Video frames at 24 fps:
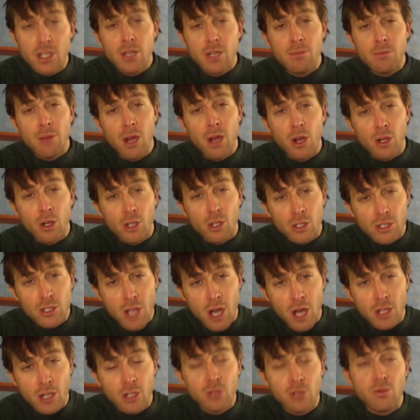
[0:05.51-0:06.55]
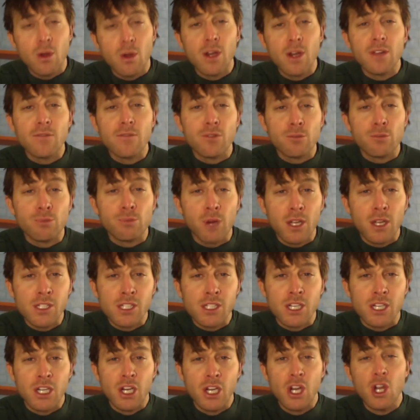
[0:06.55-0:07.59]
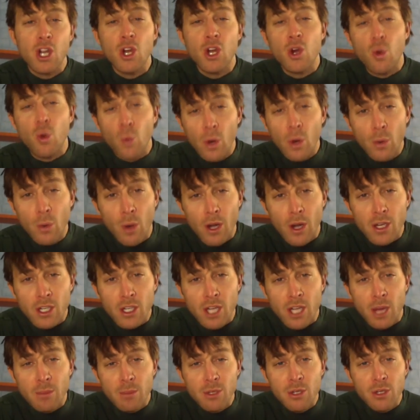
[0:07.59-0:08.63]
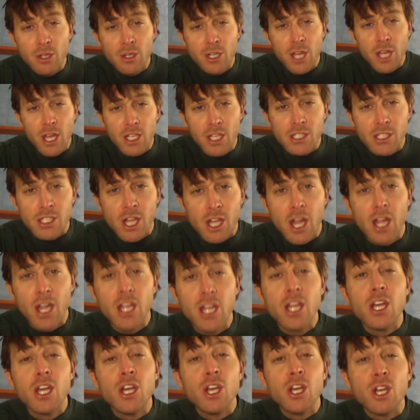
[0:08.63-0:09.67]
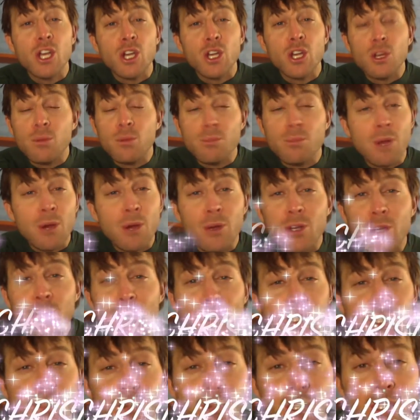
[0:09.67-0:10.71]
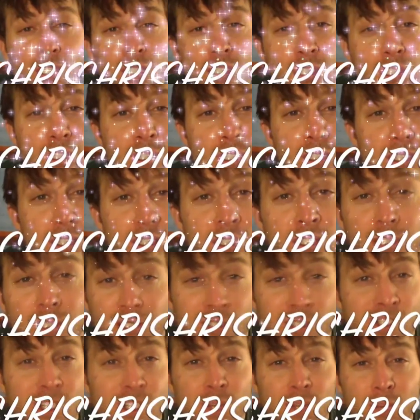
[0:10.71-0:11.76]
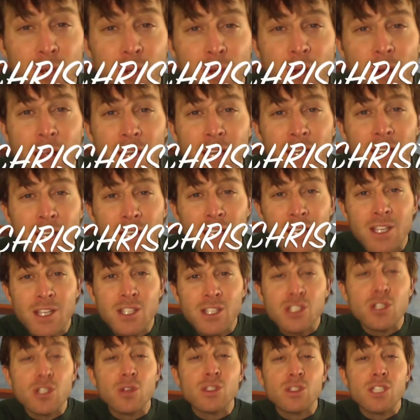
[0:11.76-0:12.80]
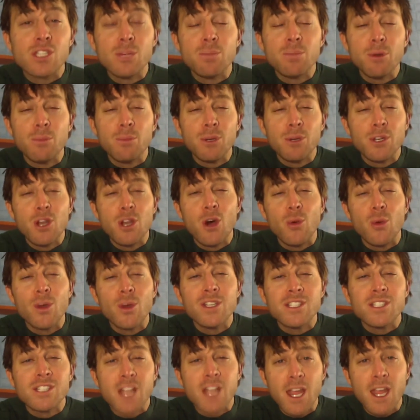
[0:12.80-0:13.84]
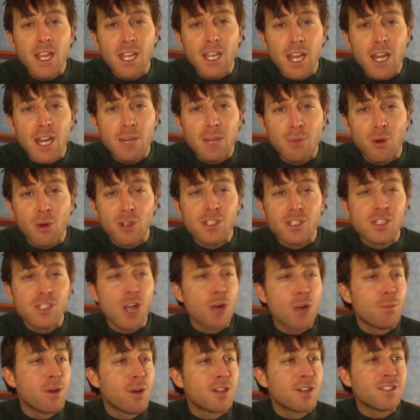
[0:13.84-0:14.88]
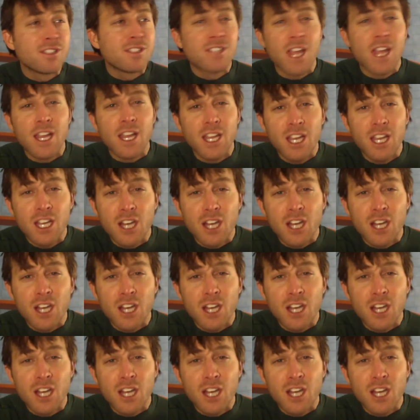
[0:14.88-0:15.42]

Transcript: My uncle Donald running for president. We wanted to come to you today and say, Merry Christmas. Simple, right? So simple, but no one's saying it anymore. Starbucks is taking it